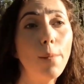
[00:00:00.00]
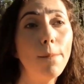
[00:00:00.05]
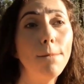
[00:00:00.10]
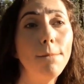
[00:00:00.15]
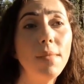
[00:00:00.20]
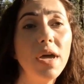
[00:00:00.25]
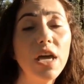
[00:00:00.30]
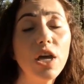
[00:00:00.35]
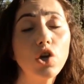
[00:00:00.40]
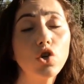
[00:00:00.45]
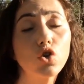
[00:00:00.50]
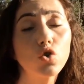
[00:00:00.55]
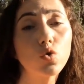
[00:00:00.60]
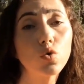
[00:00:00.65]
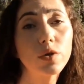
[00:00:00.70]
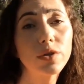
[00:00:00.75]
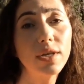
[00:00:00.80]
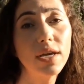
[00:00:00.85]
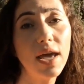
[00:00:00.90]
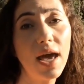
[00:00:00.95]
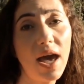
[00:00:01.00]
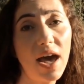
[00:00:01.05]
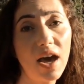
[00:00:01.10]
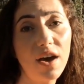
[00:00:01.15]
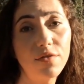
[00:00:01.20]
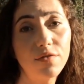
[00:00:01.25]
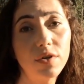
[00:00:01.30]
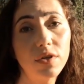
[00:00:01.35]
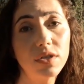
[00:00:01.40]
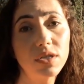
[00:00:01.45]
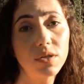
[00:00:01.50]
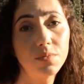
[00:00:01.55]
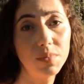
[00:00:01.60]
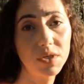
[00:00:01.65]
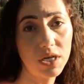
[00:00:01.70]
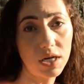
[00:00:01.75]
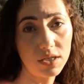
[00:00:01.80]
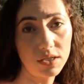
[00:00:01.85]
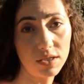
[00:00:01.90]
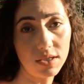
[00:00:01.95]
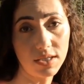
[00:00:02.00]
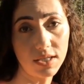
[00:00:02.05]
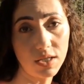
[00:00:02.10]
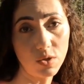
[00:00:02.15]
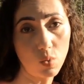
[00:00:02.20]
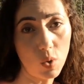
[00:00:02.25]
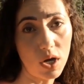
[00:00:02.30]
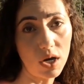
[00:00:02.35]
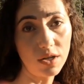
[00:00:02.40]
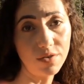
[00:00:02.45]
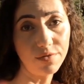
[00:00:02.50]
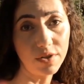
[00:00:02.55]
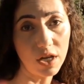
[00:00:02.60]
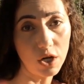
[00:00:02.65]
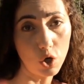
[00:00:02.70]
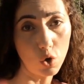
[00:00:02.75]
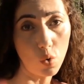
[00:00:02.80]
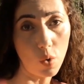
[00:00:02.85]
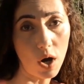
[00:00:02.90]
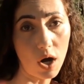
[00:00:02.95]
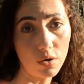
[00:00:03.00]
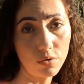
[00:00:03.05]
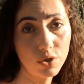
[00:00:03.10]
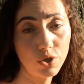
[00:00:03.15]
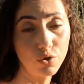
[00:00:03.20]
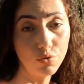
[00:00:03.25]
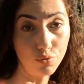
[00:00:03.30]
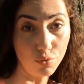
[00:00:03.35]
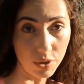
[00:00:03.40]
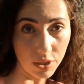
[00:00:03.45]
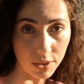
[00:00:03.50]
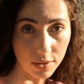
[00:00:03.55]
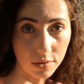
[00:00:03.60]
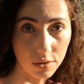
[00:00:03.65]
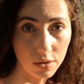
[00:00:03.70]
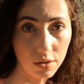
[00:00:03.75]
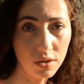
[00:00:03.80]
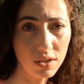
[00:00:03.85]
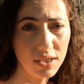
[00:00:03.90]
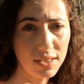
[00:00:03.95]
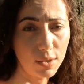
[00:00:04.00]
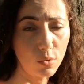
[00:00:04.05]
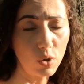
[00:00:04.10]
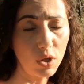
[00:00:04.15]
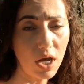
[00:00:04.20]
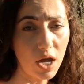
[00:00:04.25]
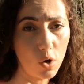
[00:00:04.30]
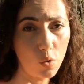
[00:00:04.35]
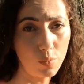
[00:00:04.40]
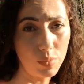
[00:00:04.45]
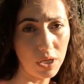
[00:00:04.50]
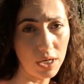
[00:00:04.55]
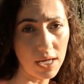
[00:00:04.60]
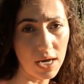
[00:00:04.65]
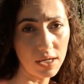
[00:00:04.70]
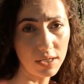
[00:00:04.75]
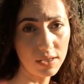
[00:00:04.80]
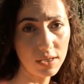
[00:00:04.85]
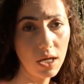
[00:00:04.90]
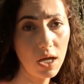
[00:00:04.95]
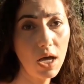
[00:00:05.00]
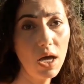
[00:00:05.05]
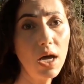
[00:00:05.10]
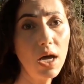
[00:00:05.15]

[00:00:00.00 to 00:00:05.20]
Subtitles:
Make sure they have subtitles as well if they know how to read. That will help a lot.